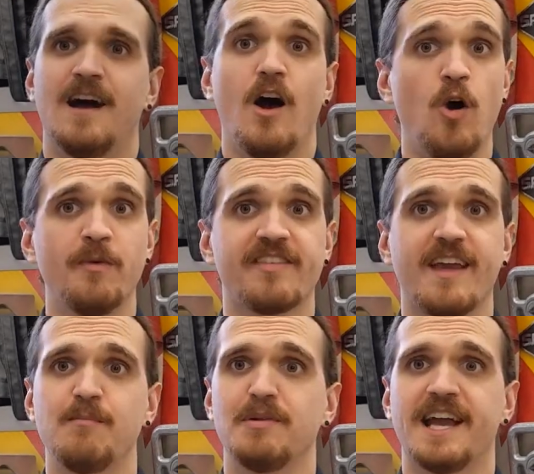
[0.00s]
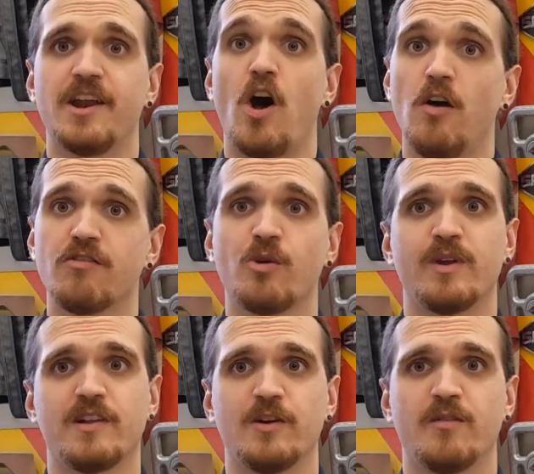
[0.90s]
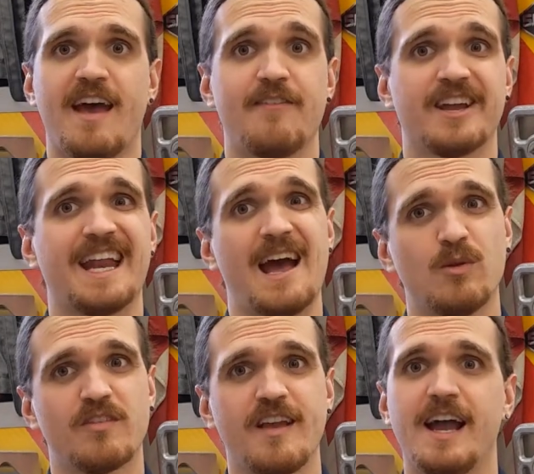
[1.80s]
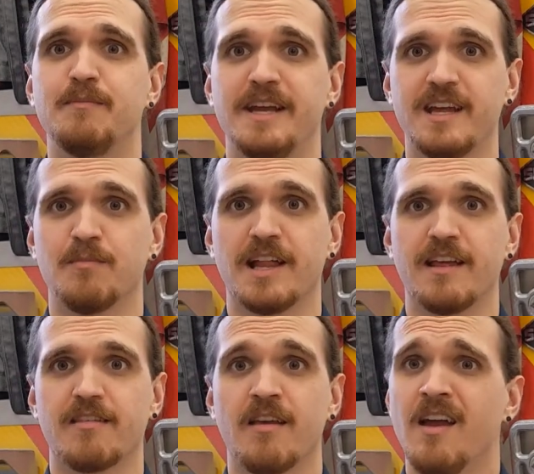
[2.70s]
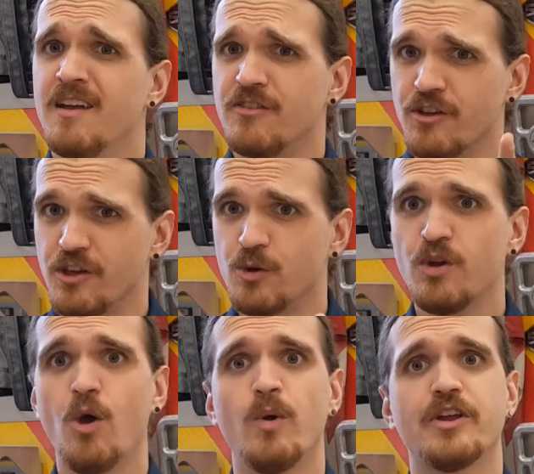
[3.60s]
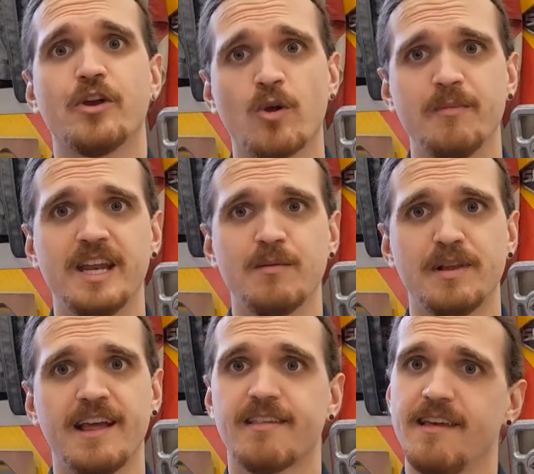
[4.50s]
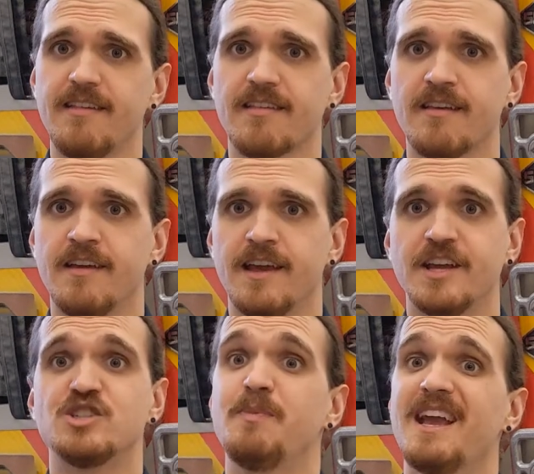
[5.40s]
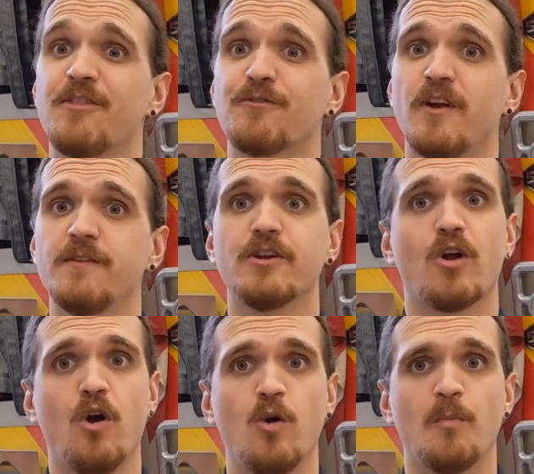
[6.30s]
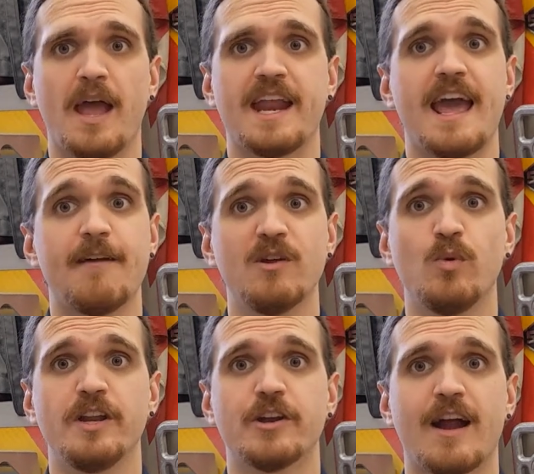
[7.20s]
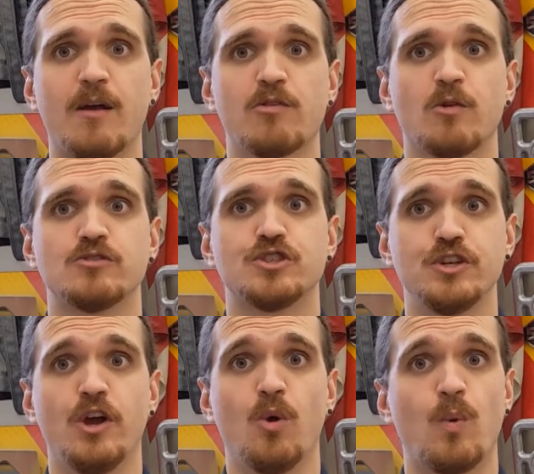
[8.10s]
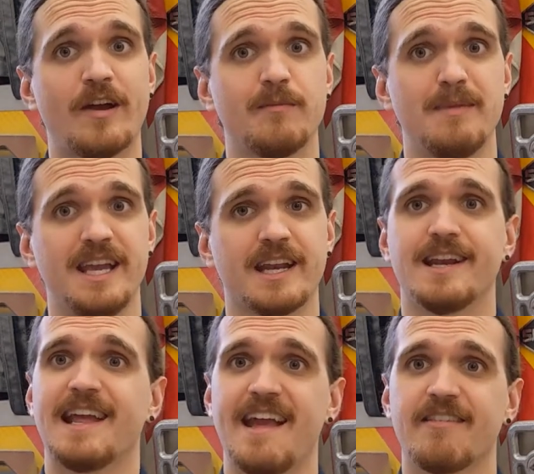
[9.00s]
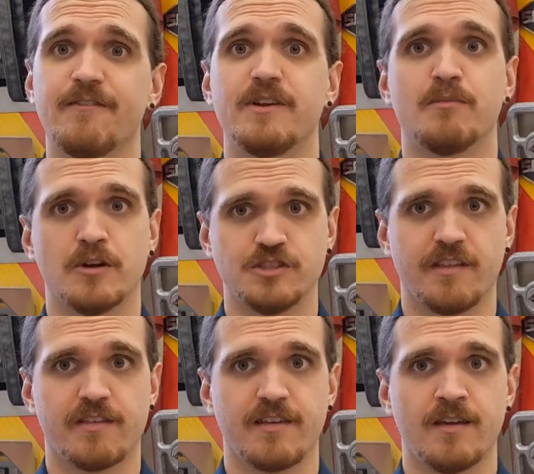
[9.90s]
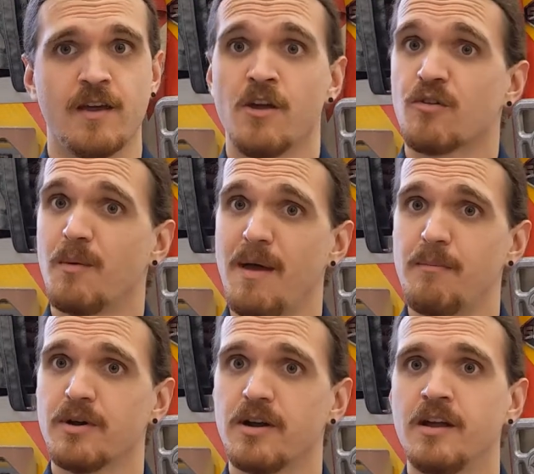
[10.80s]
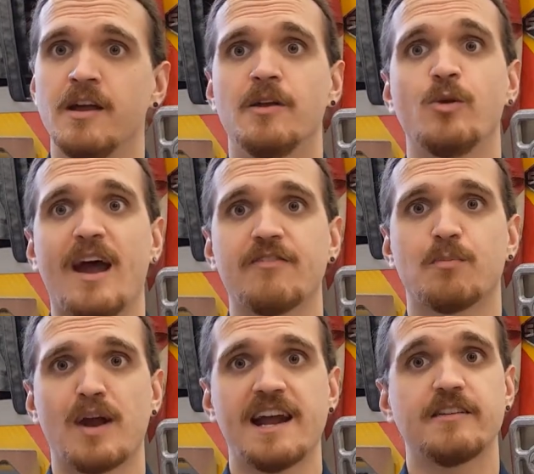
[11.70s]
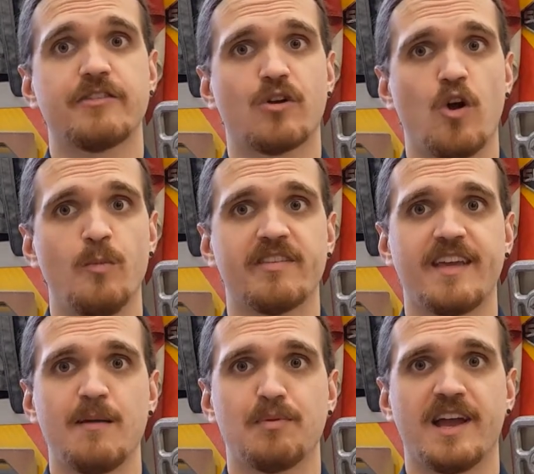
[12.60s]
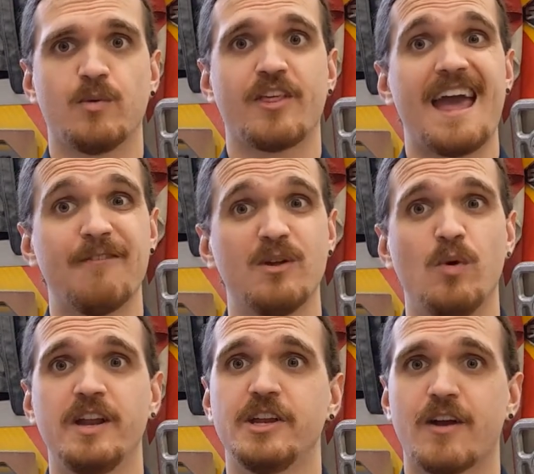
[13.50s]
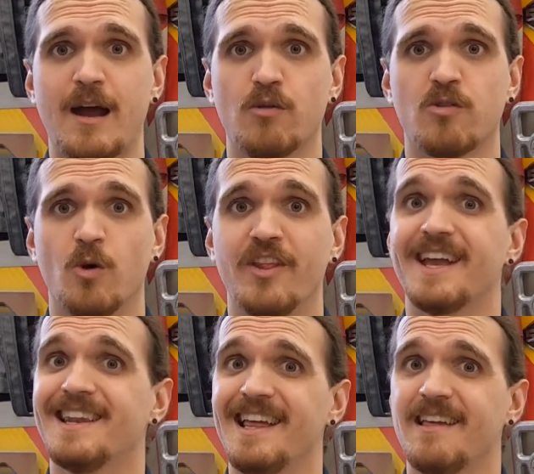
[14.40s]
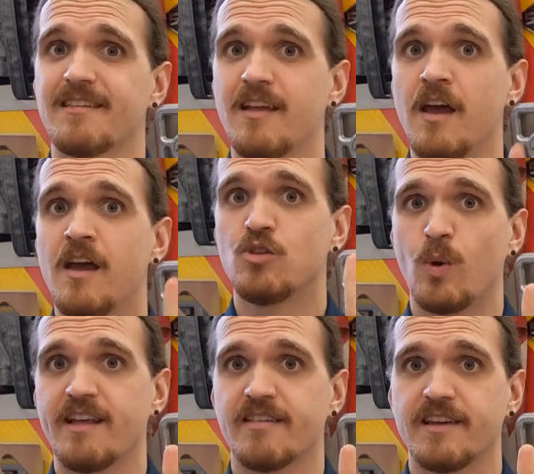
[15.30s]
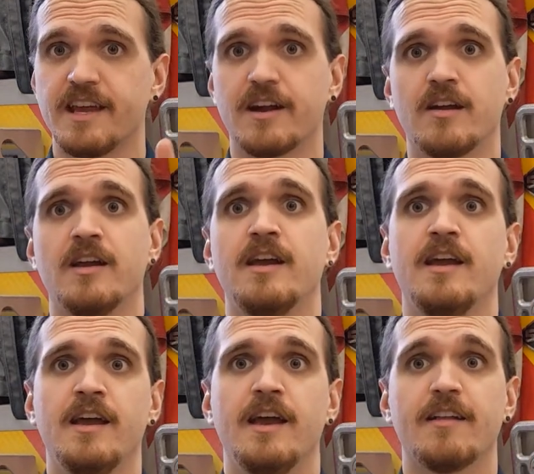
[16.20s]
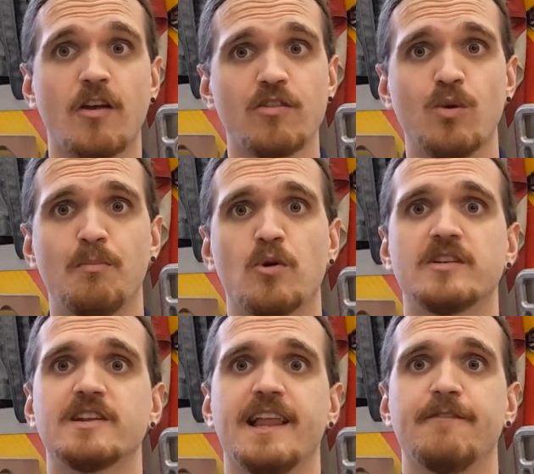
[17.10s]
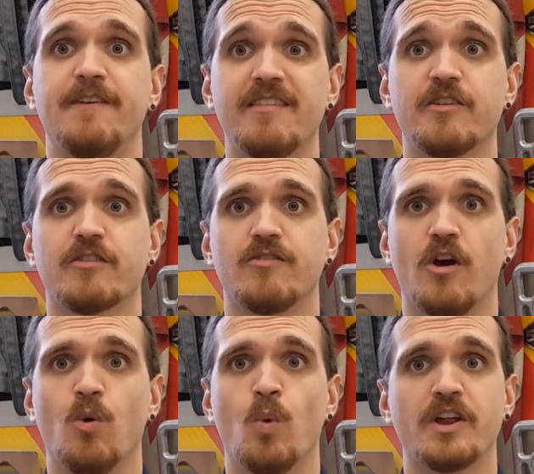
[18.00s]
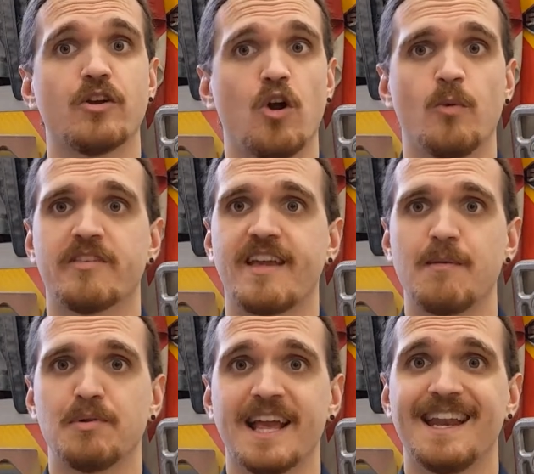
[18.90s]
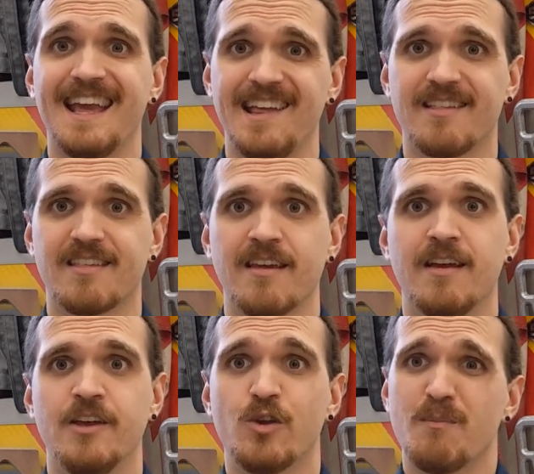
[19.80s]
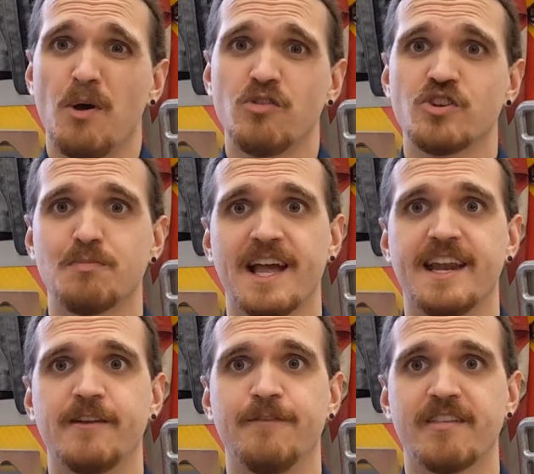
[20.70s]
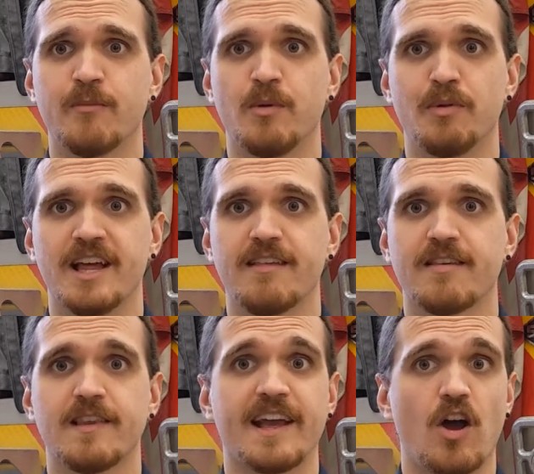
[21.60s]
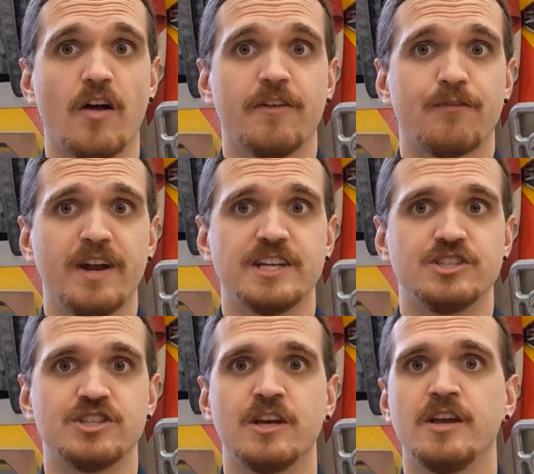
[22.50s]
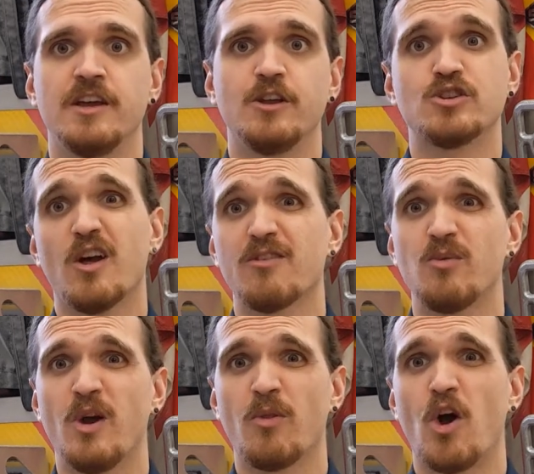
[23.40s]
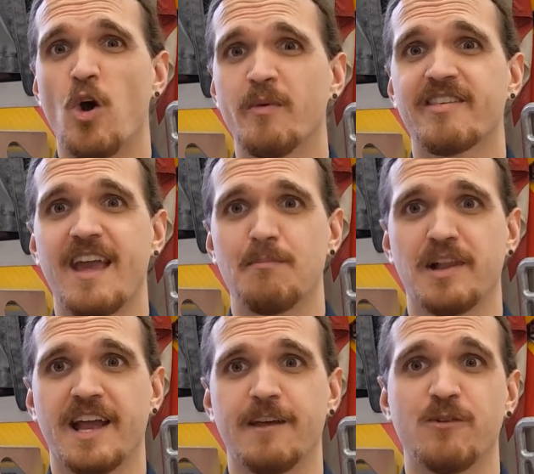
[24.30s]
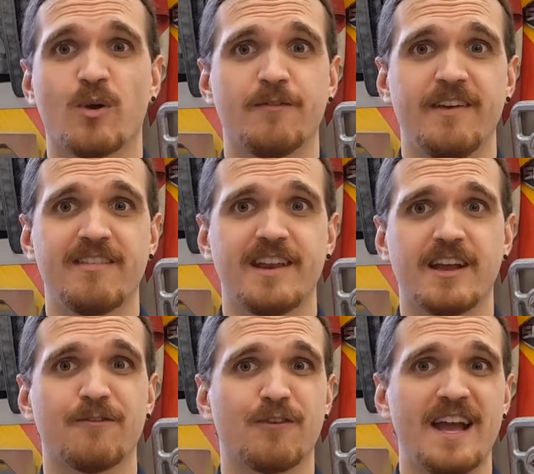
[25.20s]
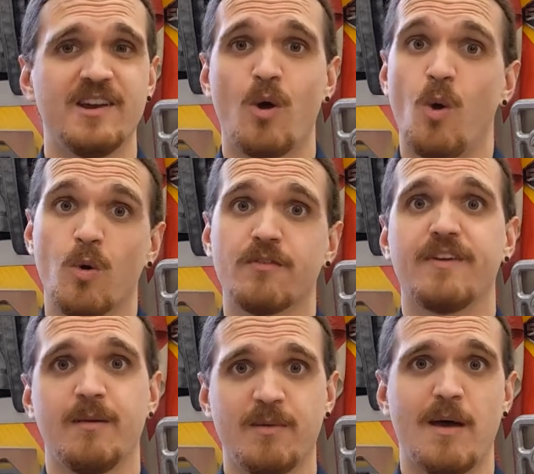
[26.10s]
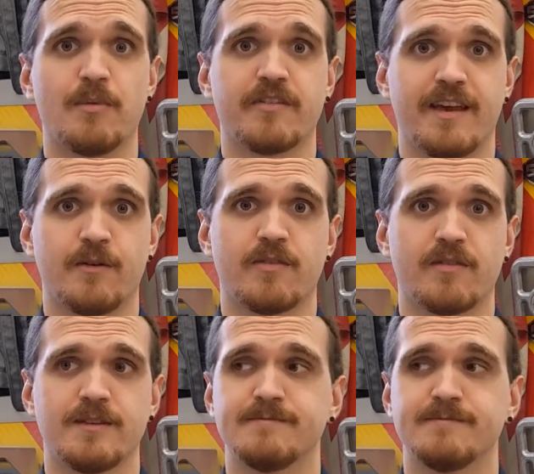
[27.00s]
A home escape plan also includes having an outside meeting place. Do you know where your meeting place is? It should be at the front of your home and everyone in your household should know where to meet in case of an emergency. Remember, you have to practice your home escape plan with everyone in your household at least twice a year. It's also important to let visitors know what your home escape plan is. You can post your plan in a visible place, like on the fridge. You should also know the home escape plan if you are visiting a friend or family member's house.